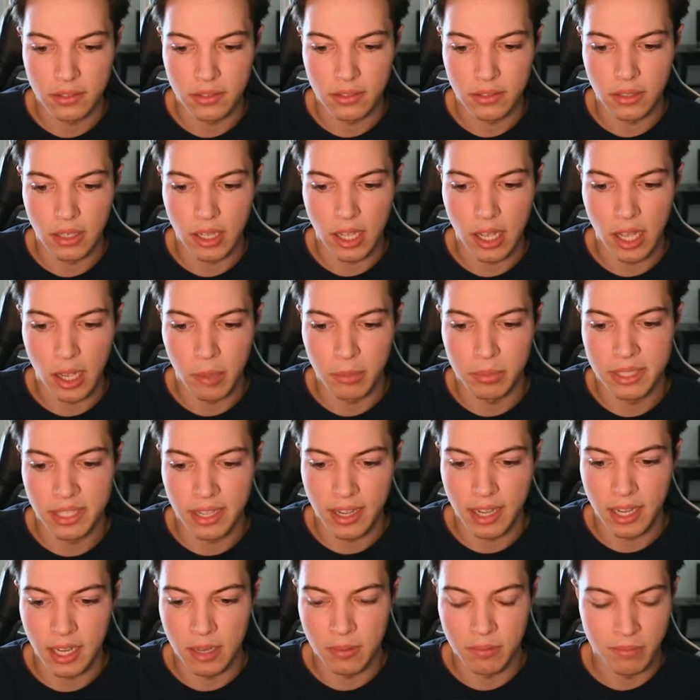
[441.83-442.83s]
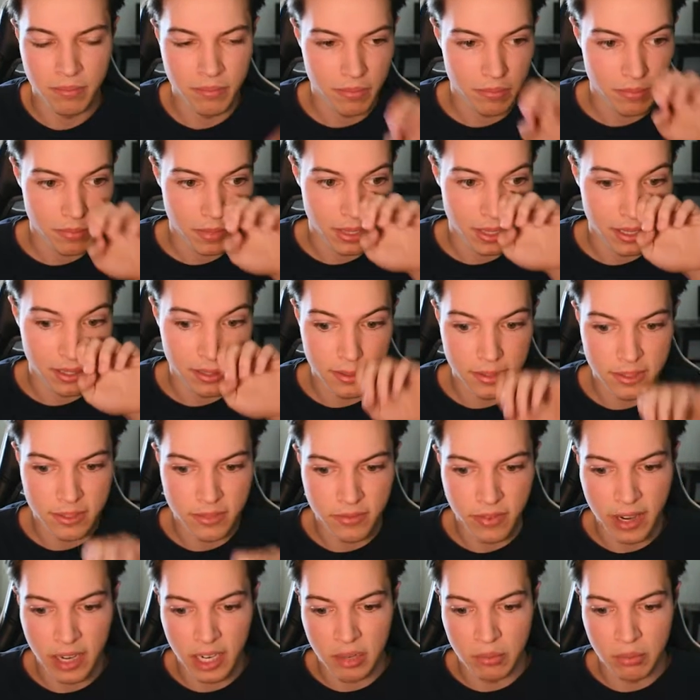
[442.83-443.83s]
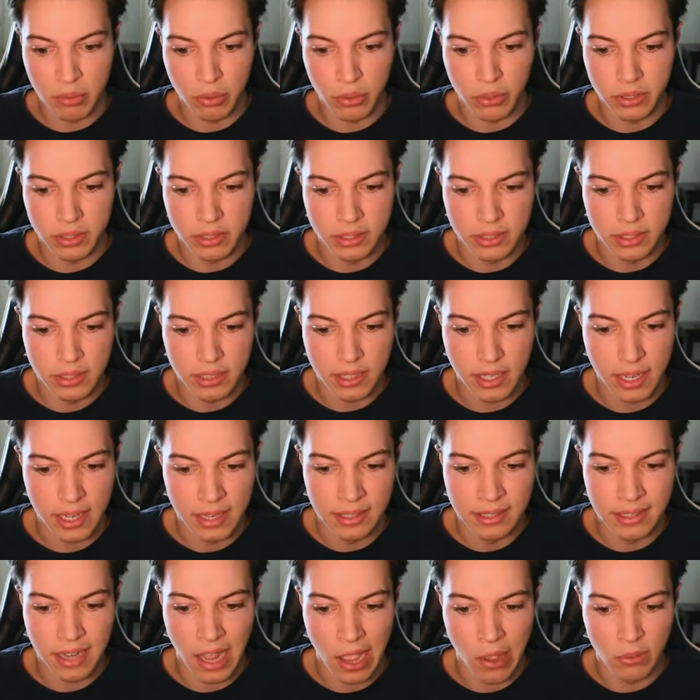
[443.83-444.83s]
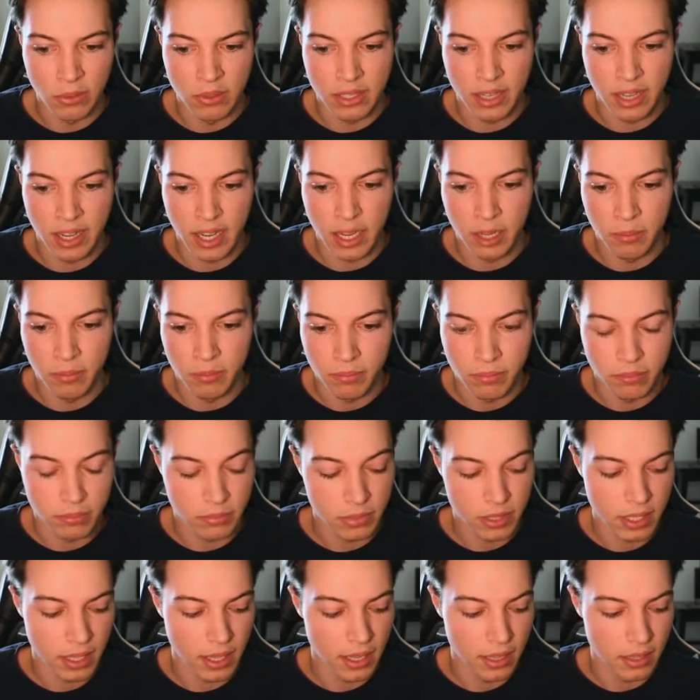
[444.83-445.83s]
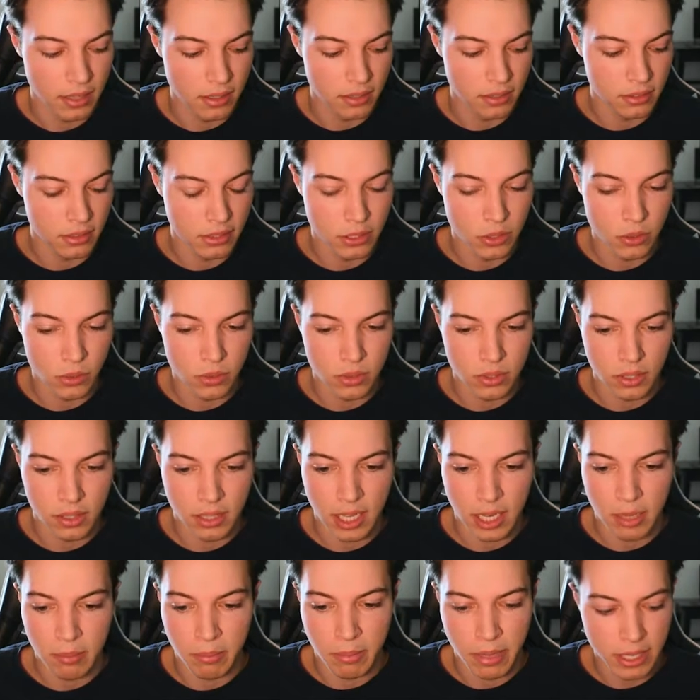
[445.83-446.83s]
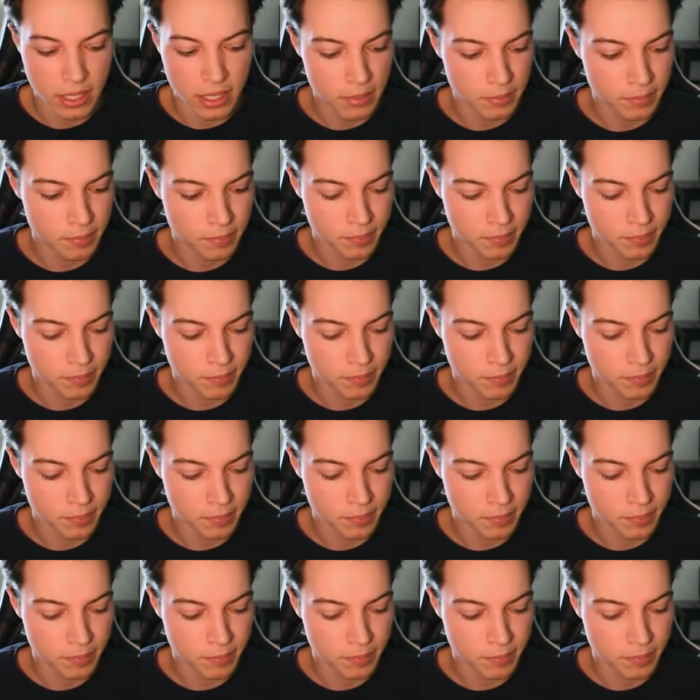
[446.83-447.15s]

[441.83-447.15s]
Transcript: uptime is very important and downtime can lose a lot of money.